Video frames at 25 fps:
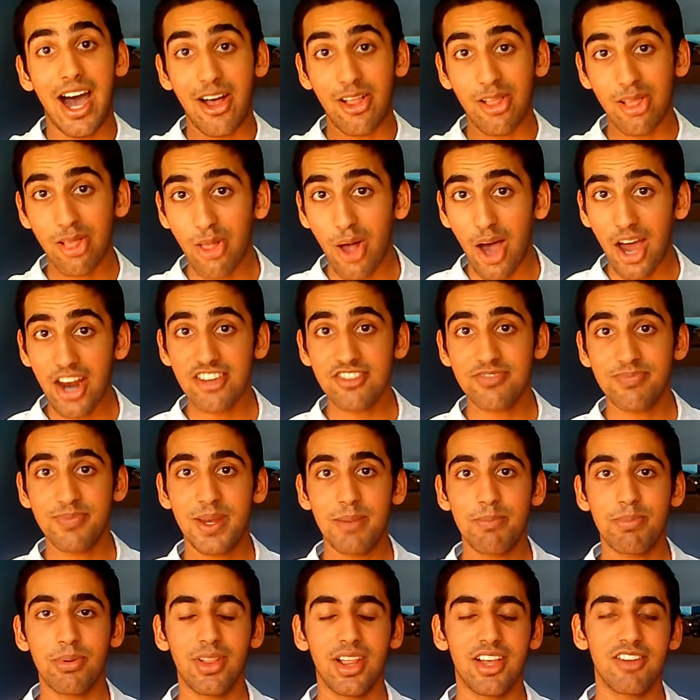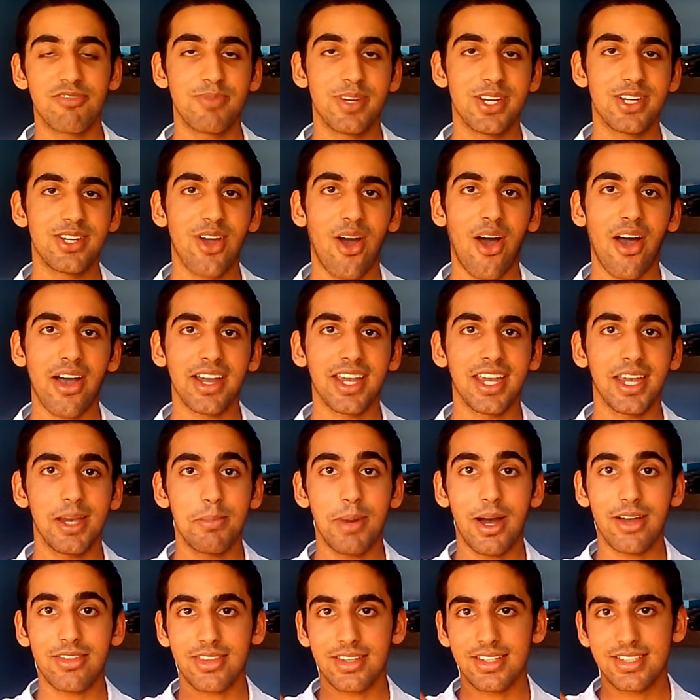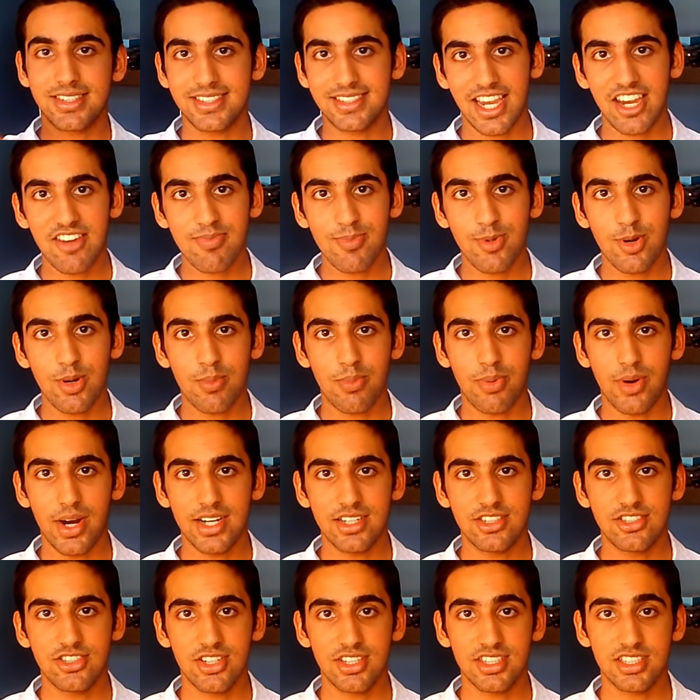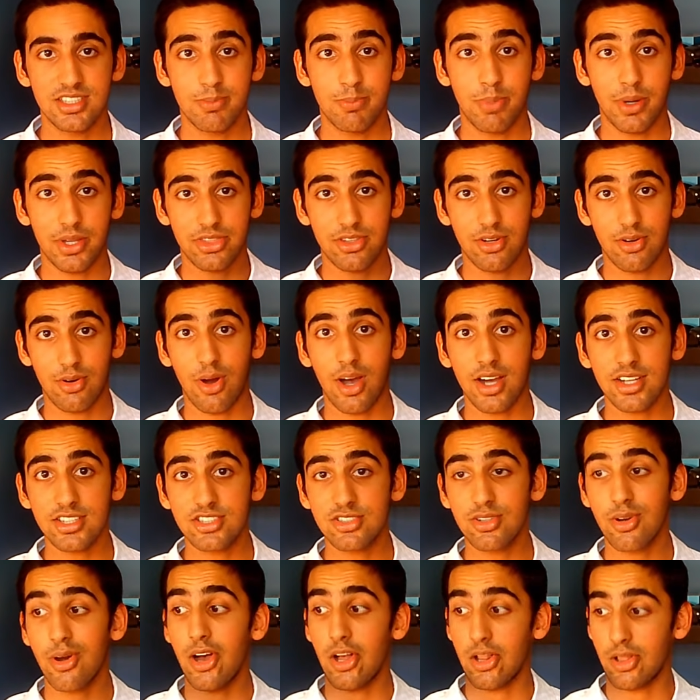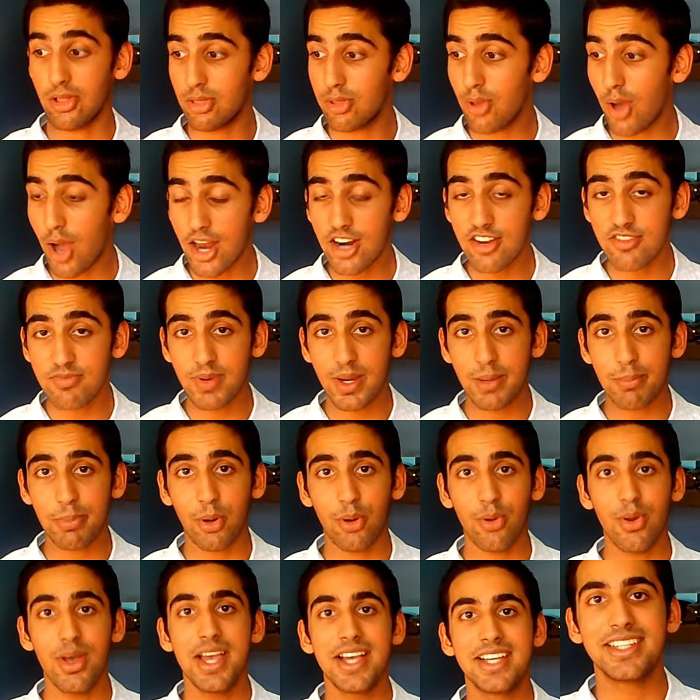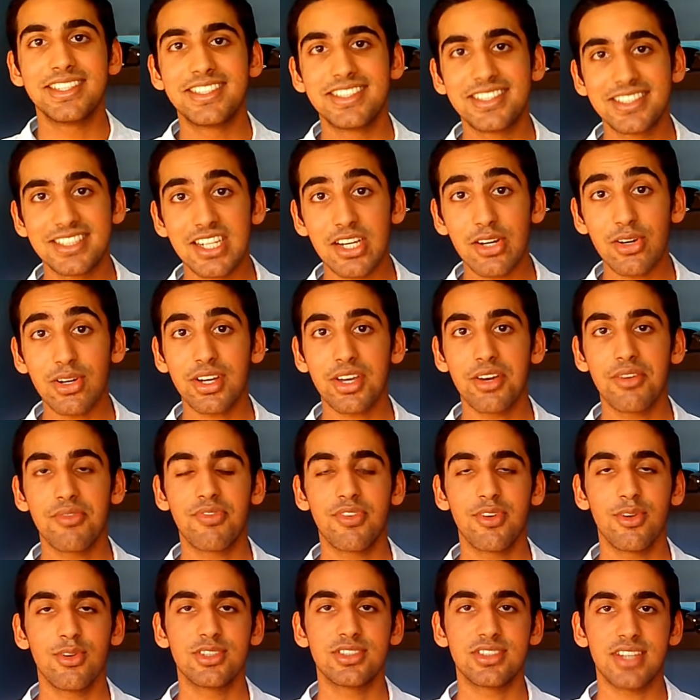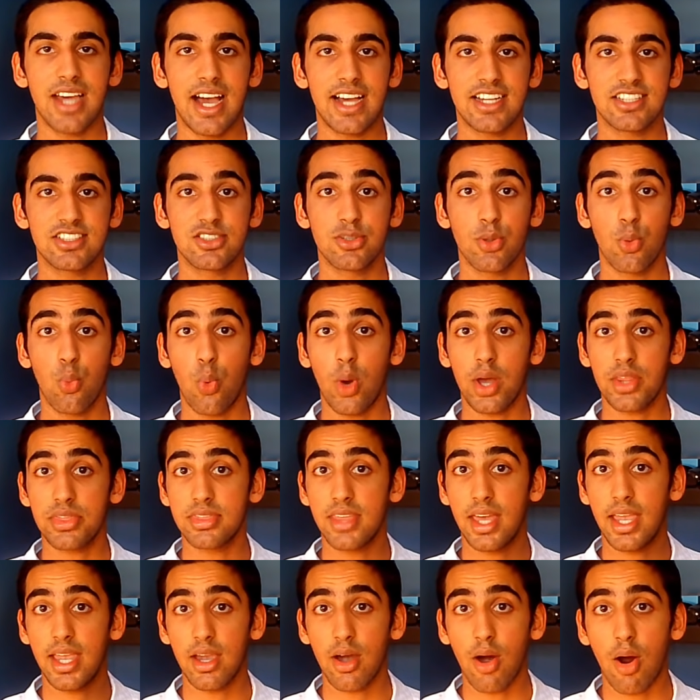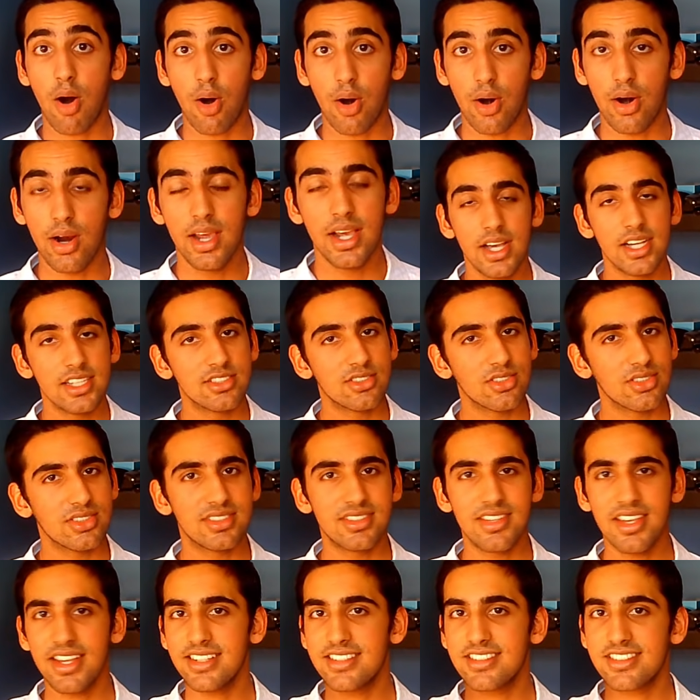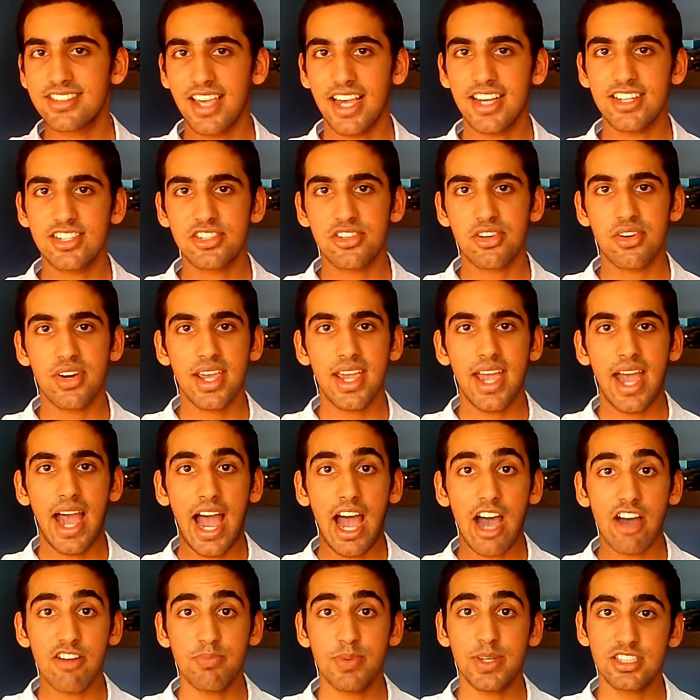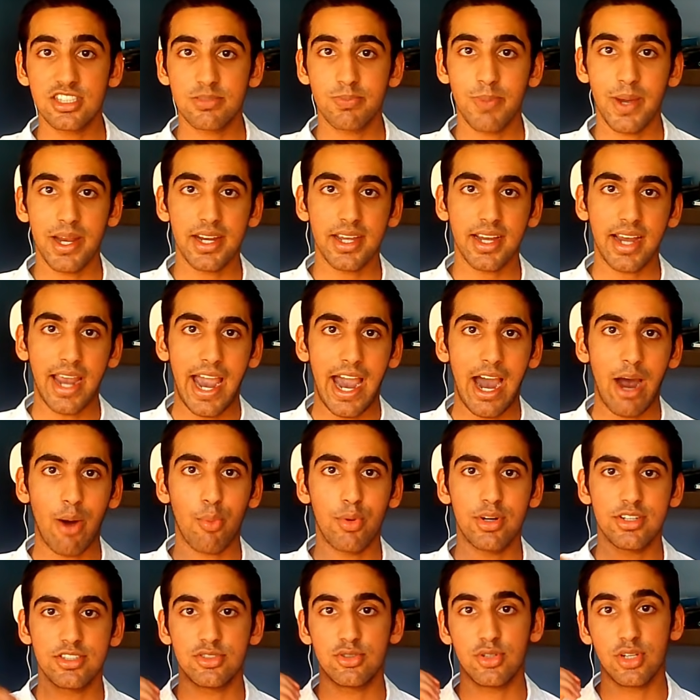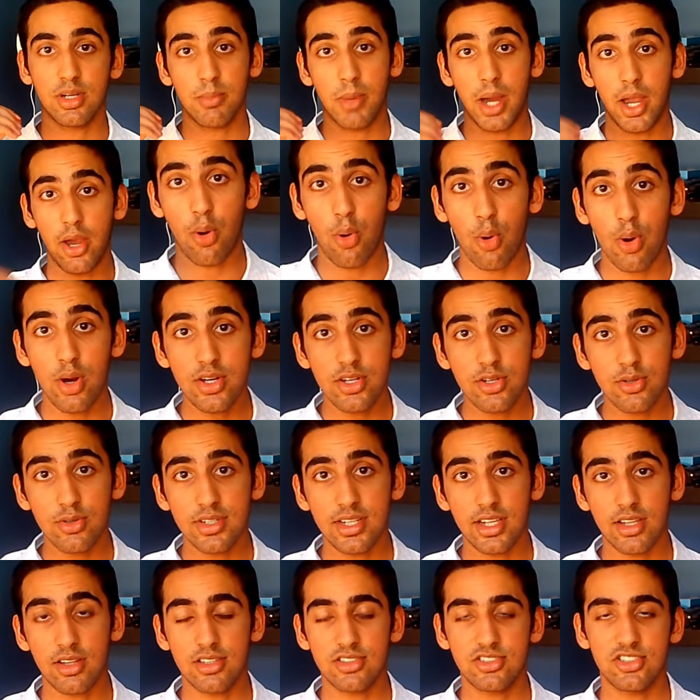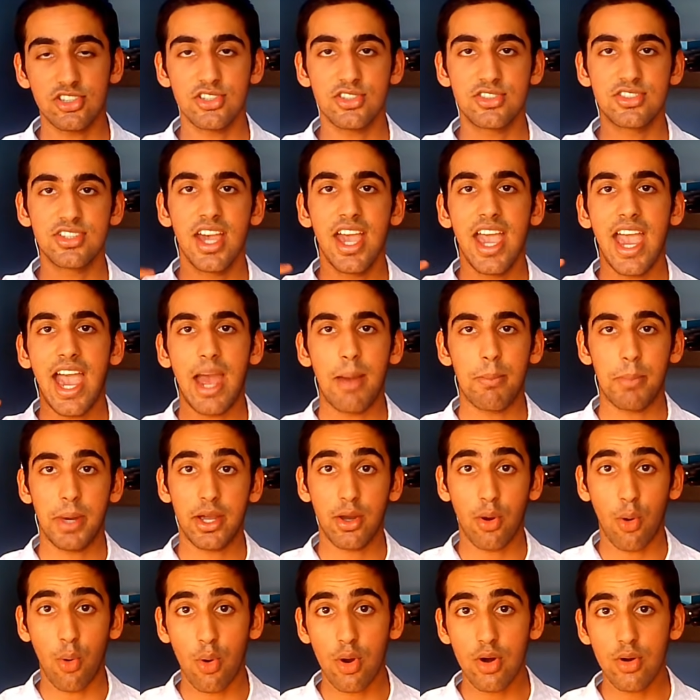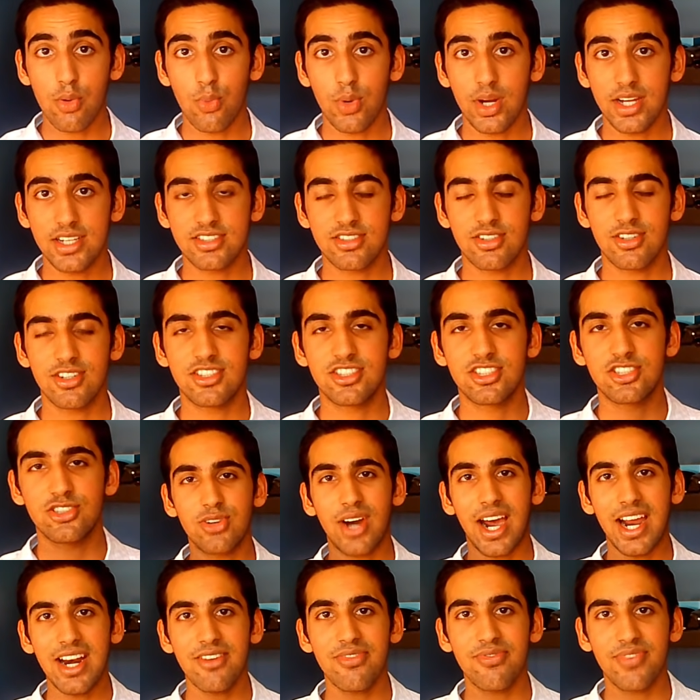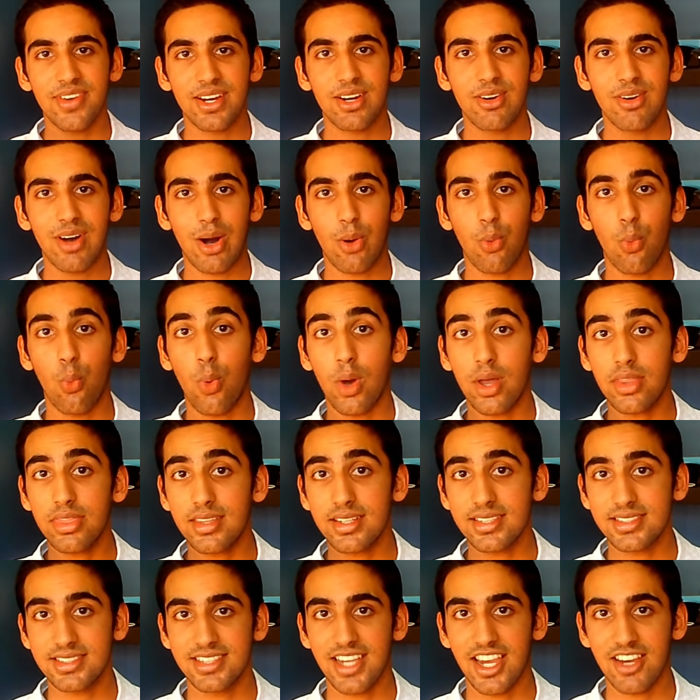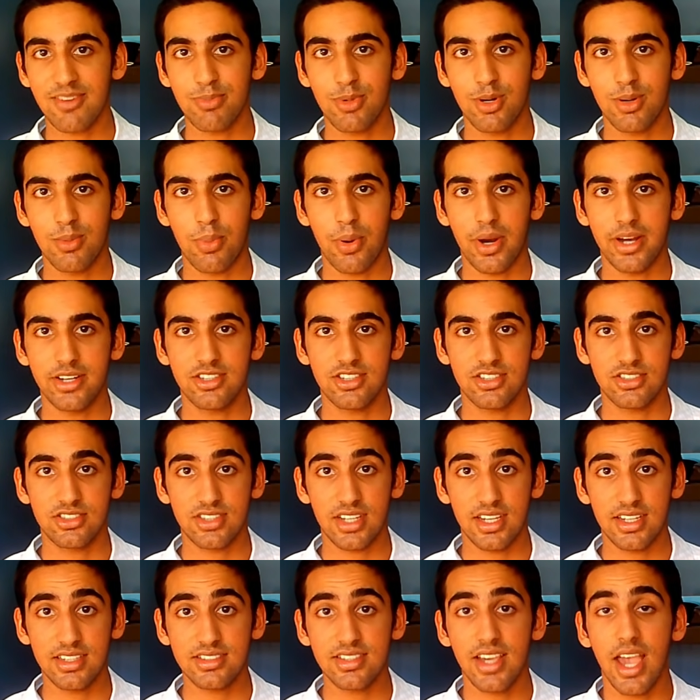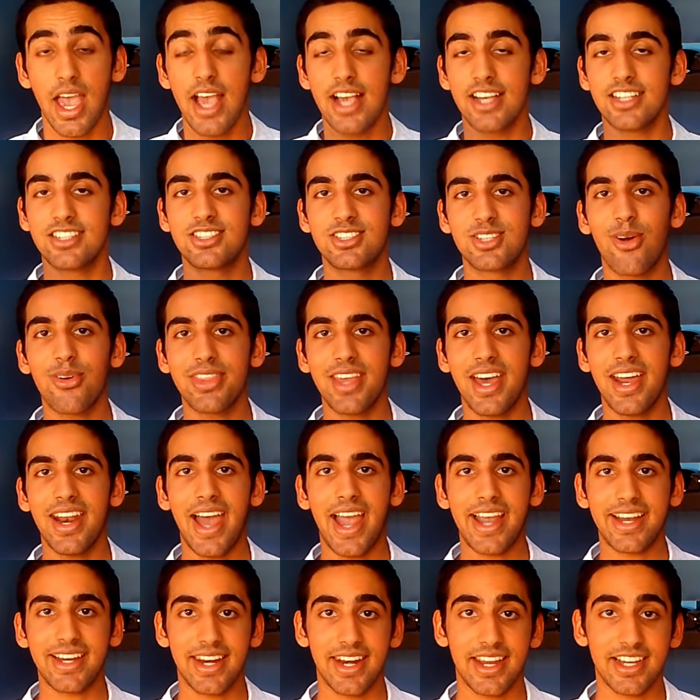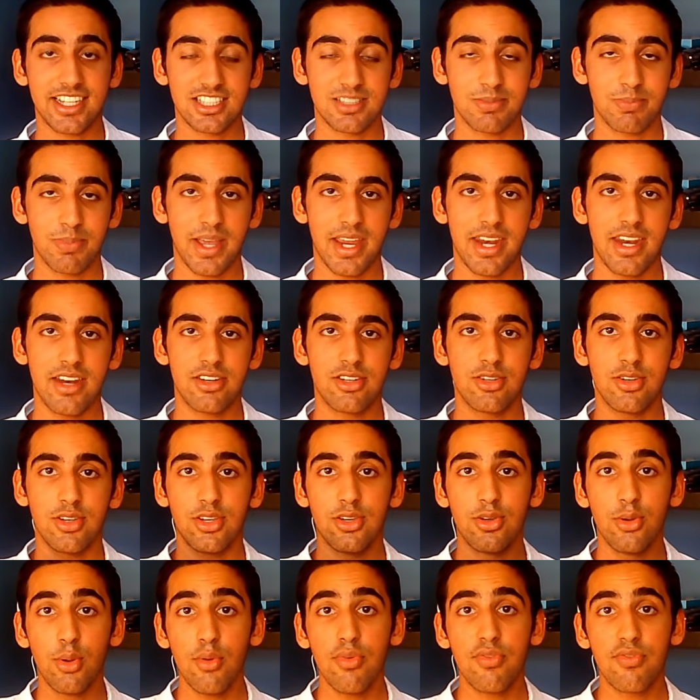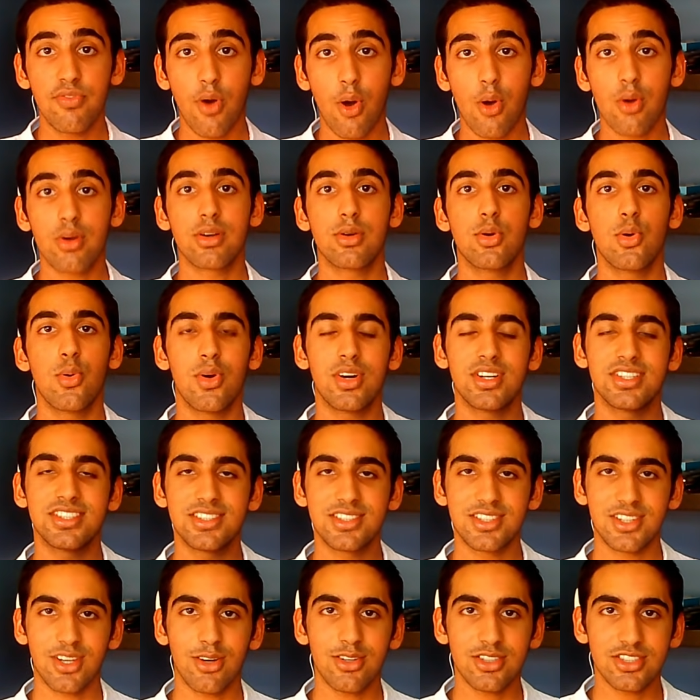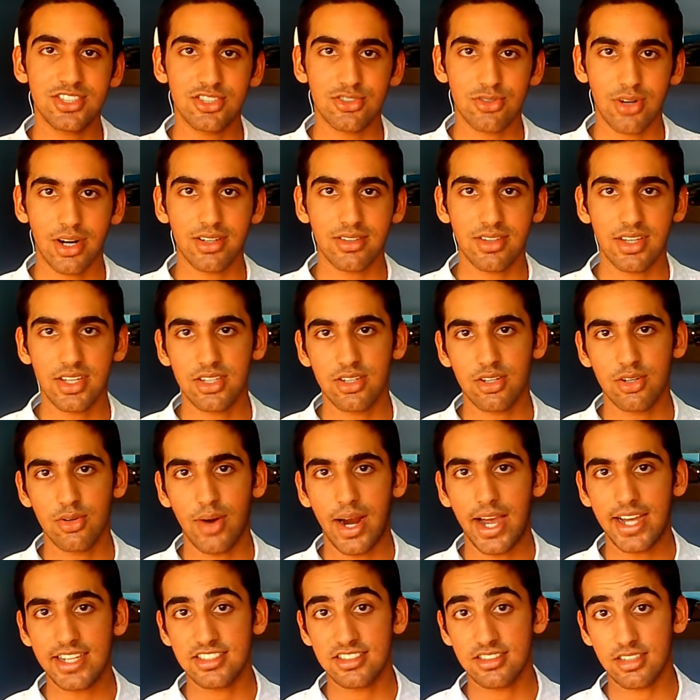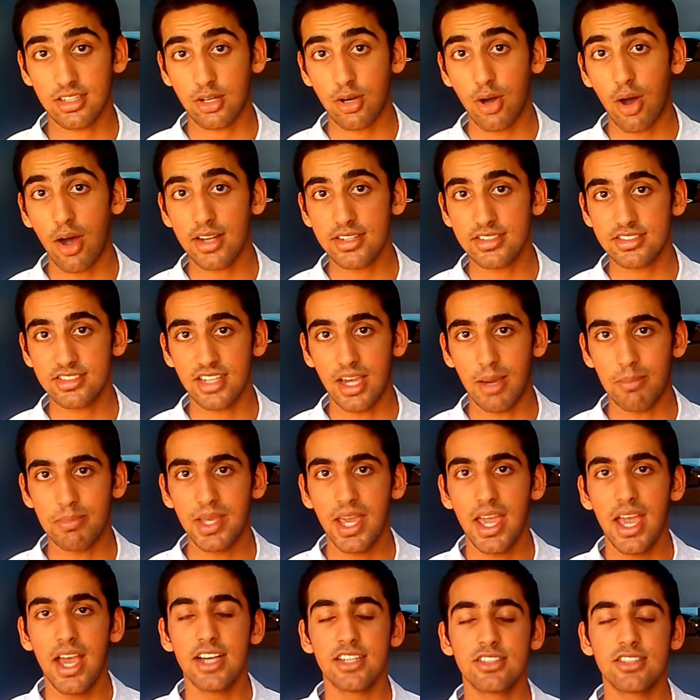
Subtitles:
A lot of people have been talking about the Safemoon Bridges, but there are also a lot of people still confused as to what they are. So since yesterday, I've been spending hours doing my own due diligence and my own research trying to figure out what the Safemoon Bridges is so that I can explain it to you folk who are still struggling to grasp the concept.